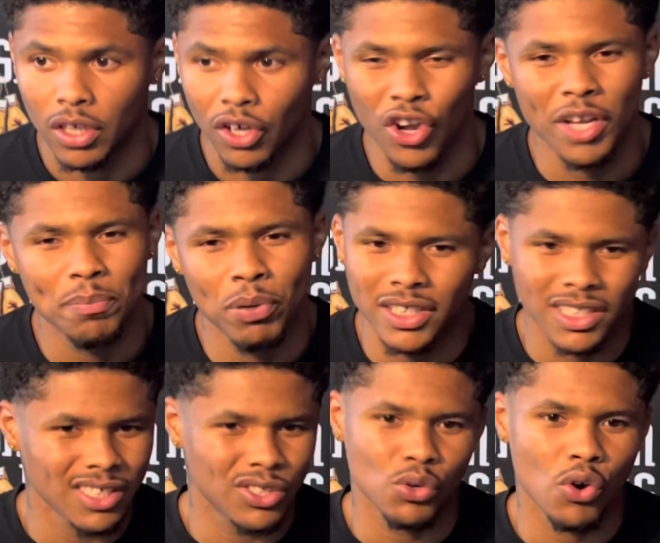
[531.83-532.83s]
or he punched
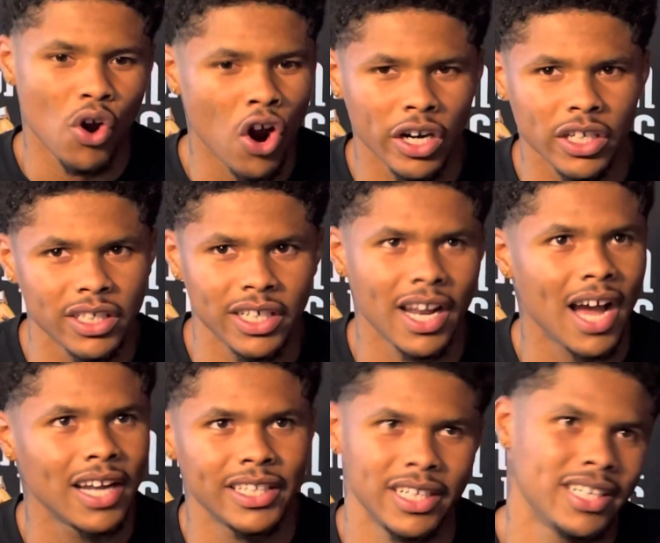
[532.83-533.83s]
this dude harder than I
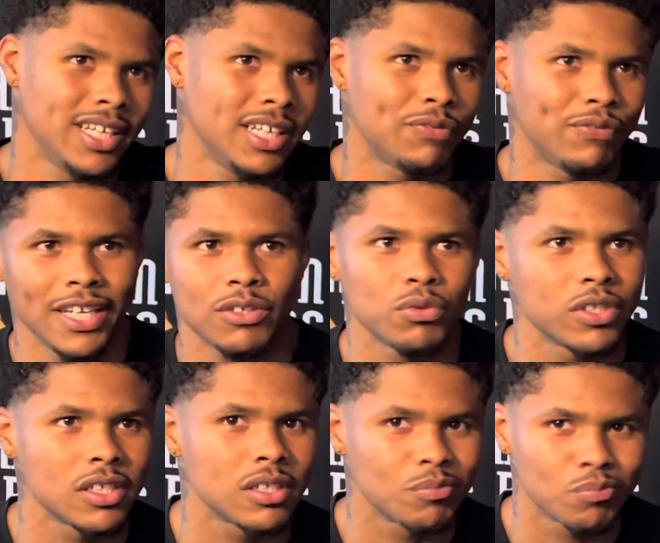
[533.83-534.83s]
did and his face was
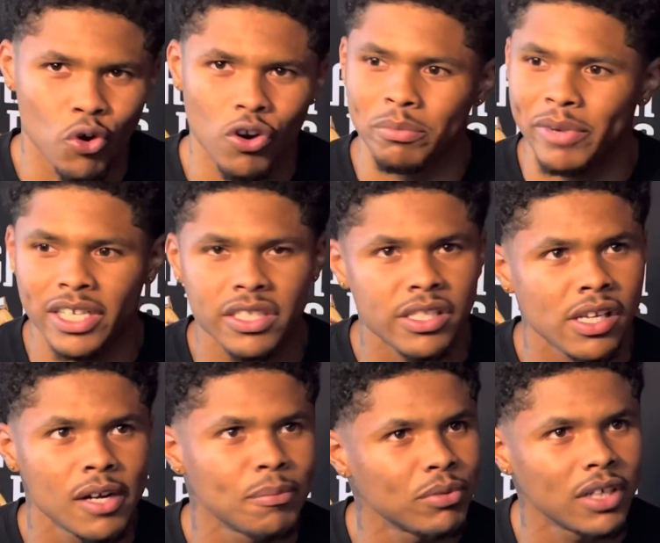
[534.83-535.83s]
more messed
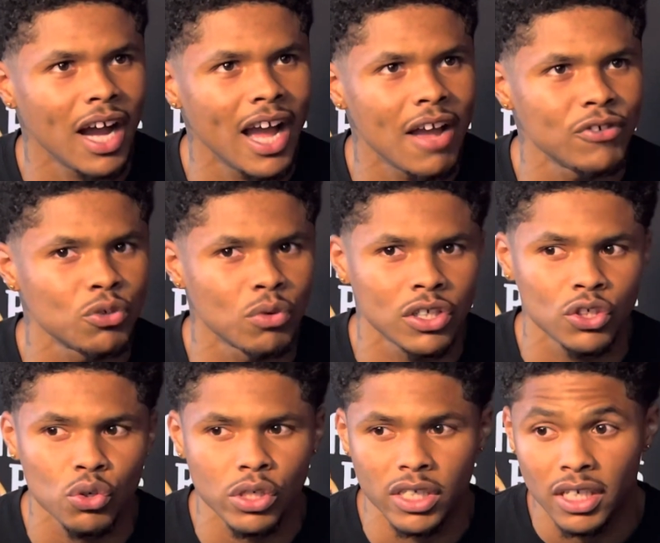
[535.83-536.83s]
up, but however you want to
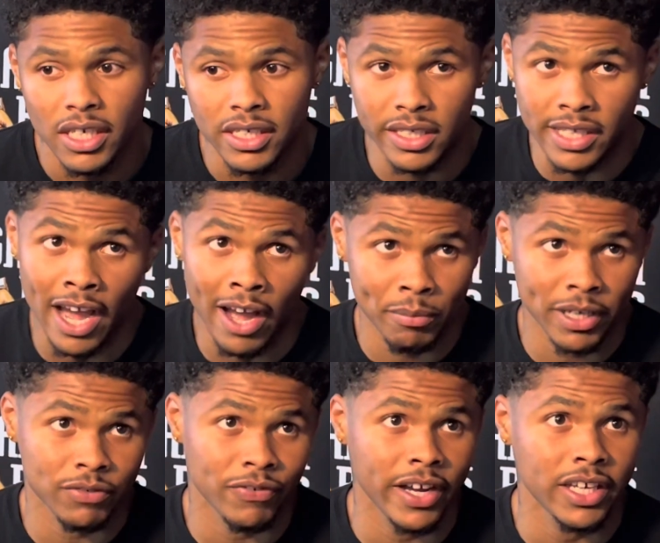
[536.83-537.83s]
do it, style
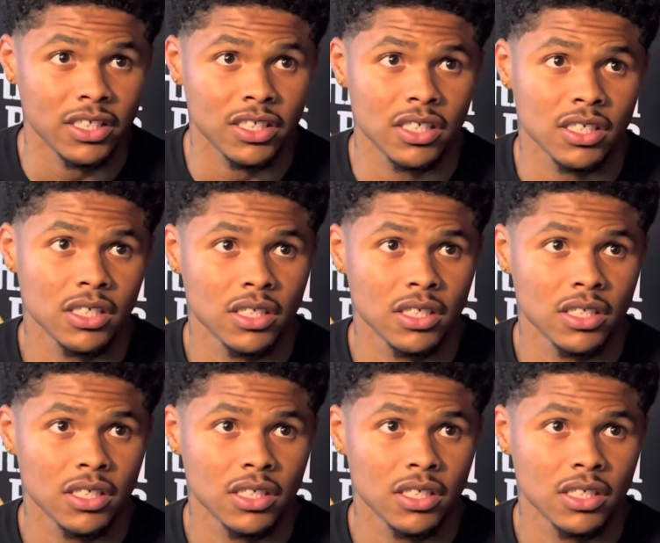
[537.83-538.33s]
makes fights.